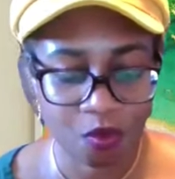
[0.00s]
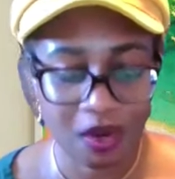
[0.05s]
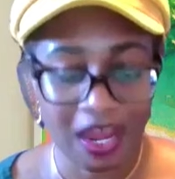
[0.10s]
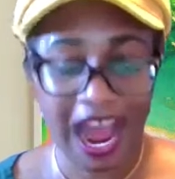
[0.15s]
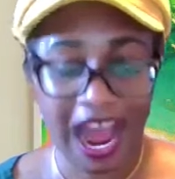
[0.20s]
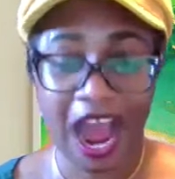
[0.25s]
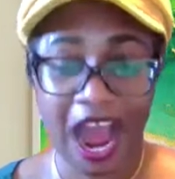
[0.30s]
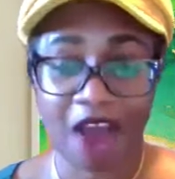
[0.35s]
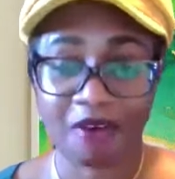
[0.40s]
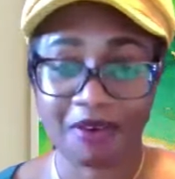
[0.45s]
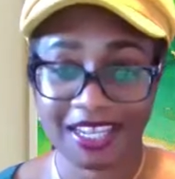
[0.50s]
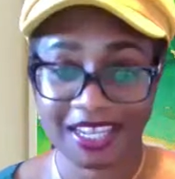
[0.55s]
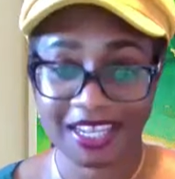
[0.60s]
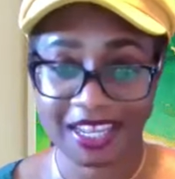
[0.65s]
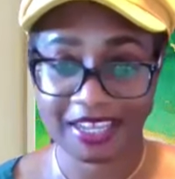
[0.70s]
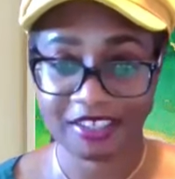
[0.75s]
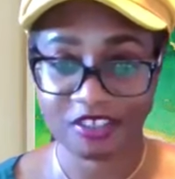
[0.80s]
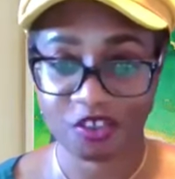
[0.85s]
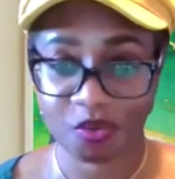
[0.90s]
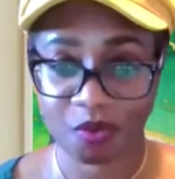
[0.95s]
how I
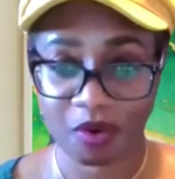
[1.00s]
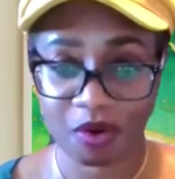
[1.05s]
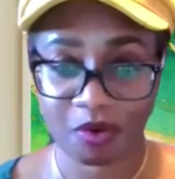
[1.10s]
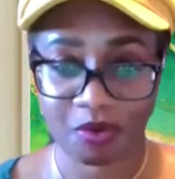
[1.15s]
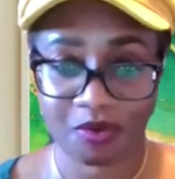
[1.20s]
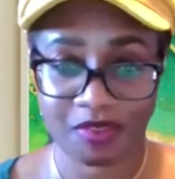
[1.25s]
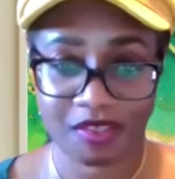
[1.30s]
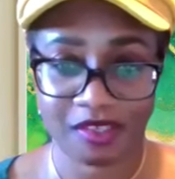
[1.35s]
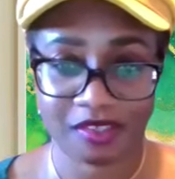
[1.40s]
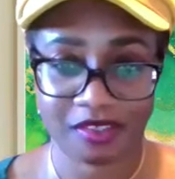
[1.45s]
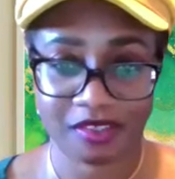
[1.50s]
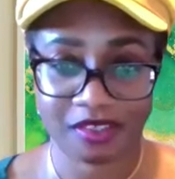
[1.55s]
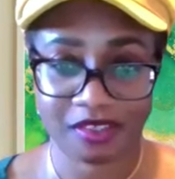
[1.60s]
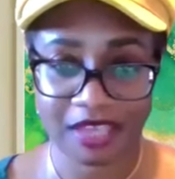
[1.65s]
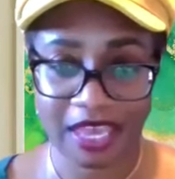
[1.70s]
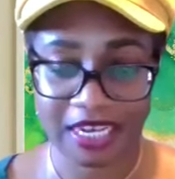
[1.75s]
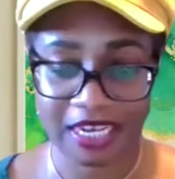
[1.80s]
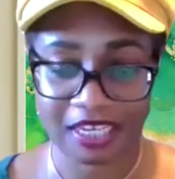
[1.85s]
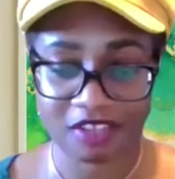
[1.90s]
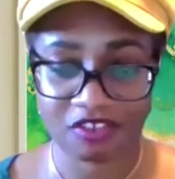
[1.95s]
like to work with these
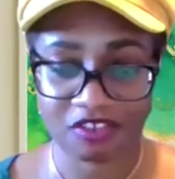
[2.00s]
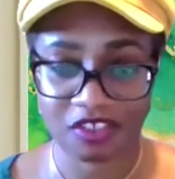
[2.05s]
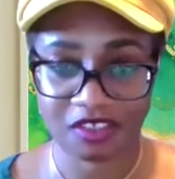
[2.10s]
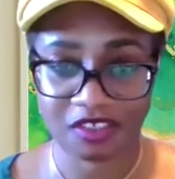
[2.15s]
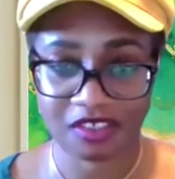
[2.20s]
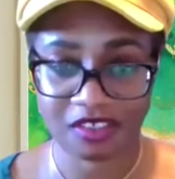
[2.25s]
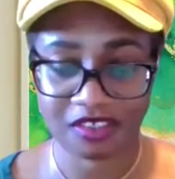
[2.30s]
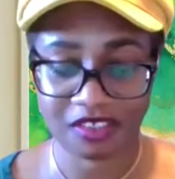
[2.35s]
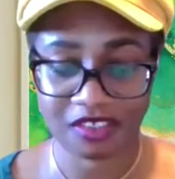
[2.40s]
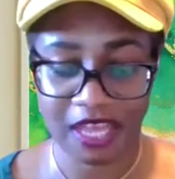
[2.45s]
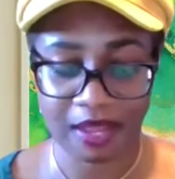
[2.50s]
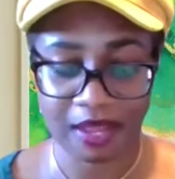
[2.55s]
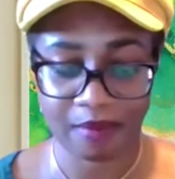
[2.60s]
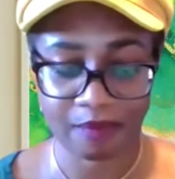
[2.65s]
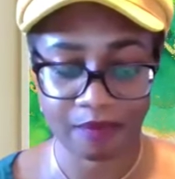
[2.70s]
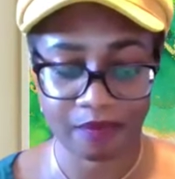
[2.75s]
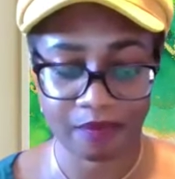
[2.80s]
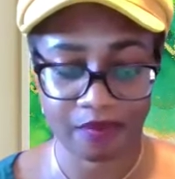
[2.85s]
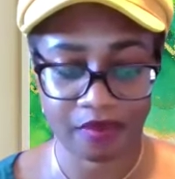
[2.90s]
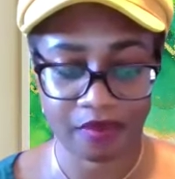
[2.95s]
energies is
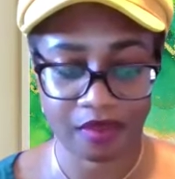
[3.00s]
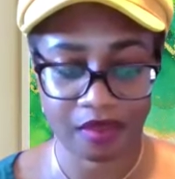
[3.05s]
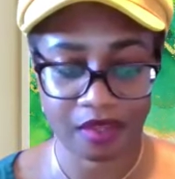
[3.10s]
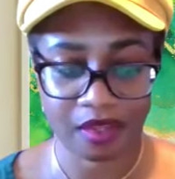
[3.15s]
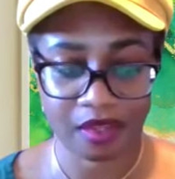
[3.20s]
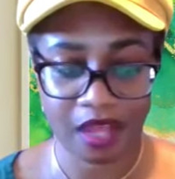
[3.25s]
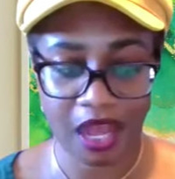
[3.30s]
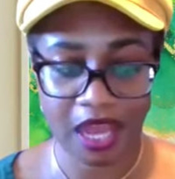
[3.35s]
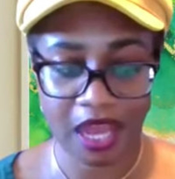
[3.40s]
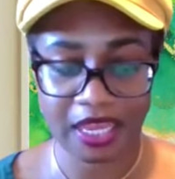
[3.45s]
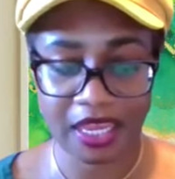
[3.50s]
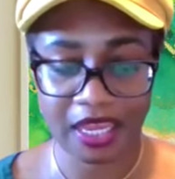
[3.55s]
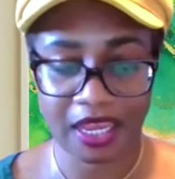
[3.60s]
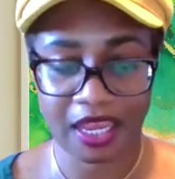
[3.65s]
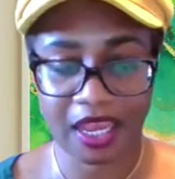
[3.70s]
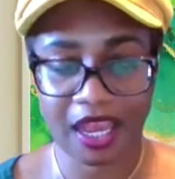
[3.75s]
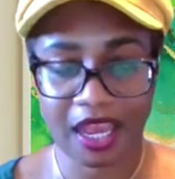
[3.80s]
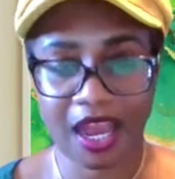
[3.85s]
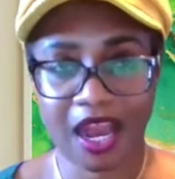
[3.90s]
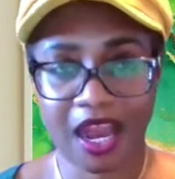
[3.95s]
that I
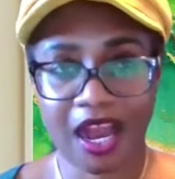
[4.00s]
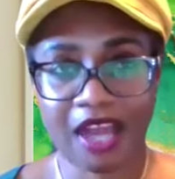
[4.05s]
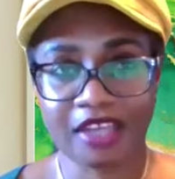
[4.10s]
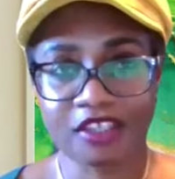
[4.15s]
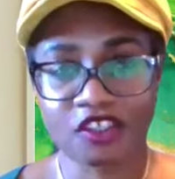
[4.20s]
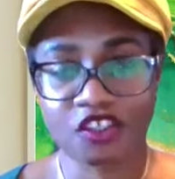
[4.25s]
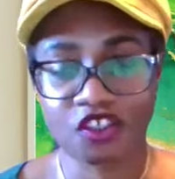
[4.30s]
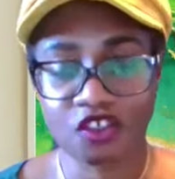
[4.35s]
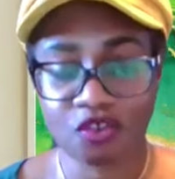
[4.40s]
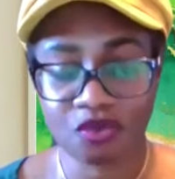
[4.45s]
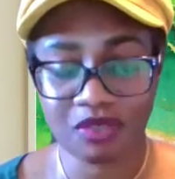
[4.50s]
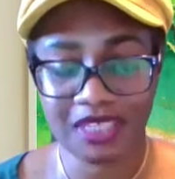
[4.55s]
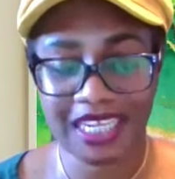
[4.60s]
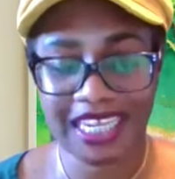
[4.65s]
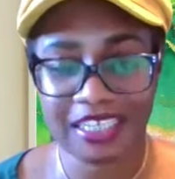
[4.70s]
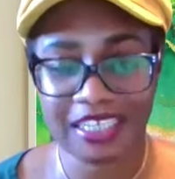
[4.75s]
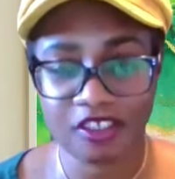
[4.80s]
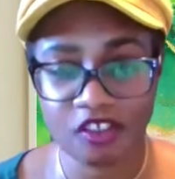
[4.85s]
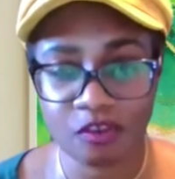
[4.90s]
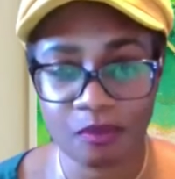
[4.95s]
tune
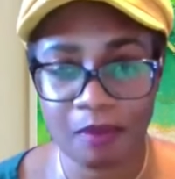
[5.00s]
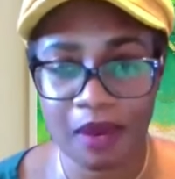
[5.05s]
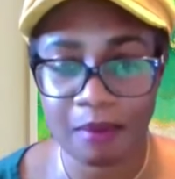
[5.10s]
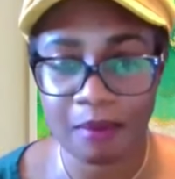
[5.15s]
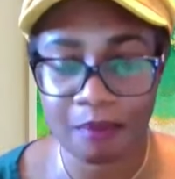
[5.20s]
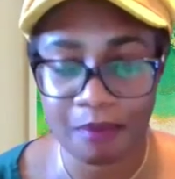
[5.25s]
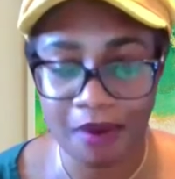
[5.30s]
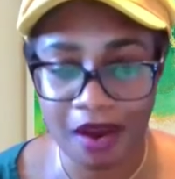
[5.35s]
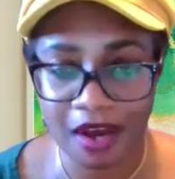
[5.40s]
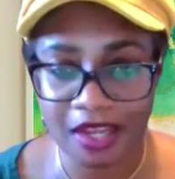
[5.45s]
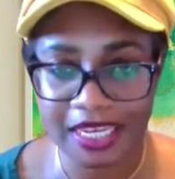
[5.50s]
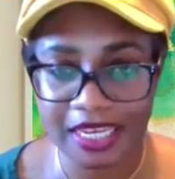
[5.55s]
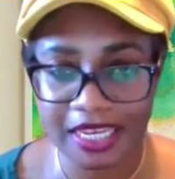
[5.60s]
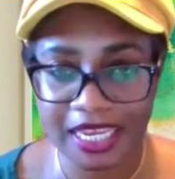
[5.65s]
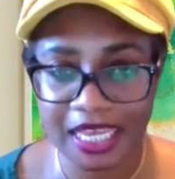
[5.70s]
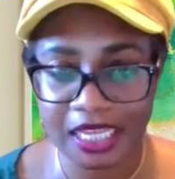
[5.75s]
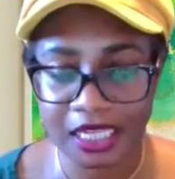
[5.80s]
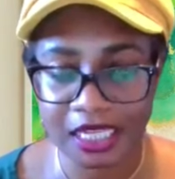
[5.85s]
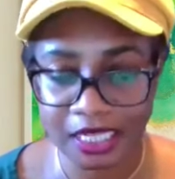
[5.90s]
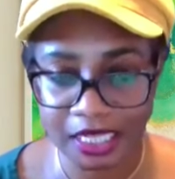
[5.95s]
into my body
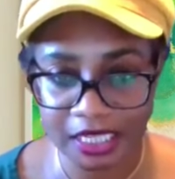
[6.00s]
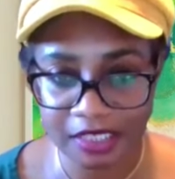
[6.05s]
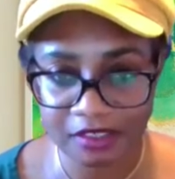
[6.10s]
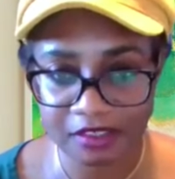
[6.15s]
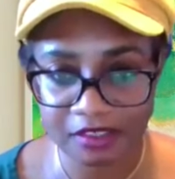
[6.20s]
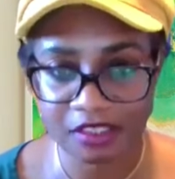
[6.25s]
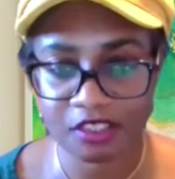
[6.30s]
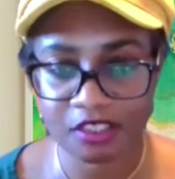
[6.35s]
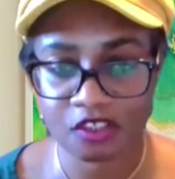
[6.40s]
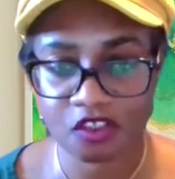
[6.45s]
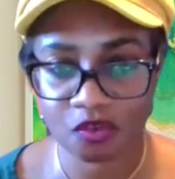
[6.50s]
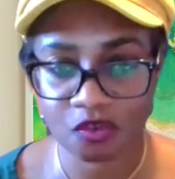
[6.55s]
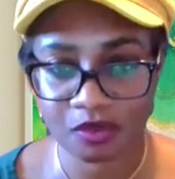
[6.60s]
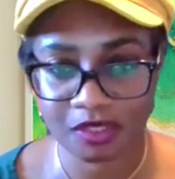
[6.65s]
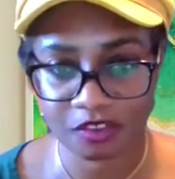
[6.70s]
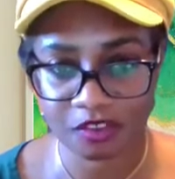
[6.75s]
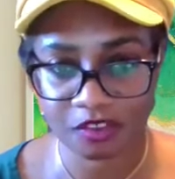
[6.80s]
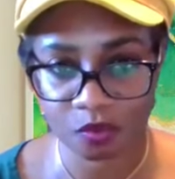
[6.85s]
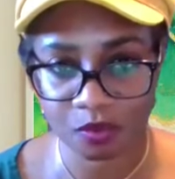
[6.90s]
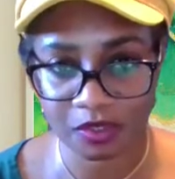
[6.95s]
and listen to
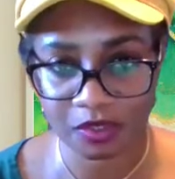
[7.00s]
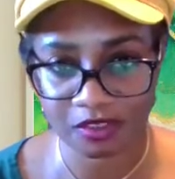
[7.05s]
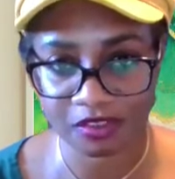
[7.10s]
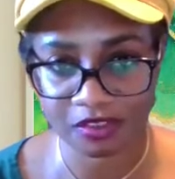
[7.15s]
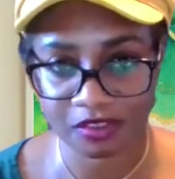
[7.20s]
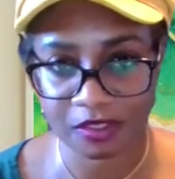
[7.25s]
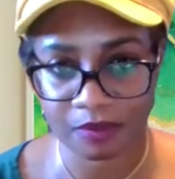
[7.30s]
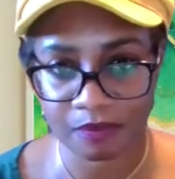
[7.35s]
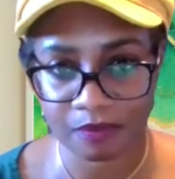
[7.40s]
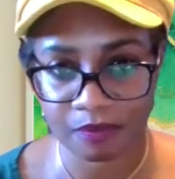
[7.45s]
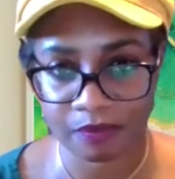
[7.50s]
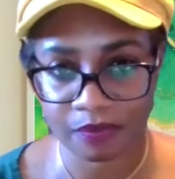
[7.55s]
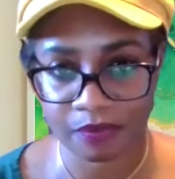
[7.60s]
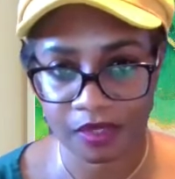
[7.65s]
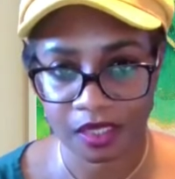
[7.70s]
its wisdom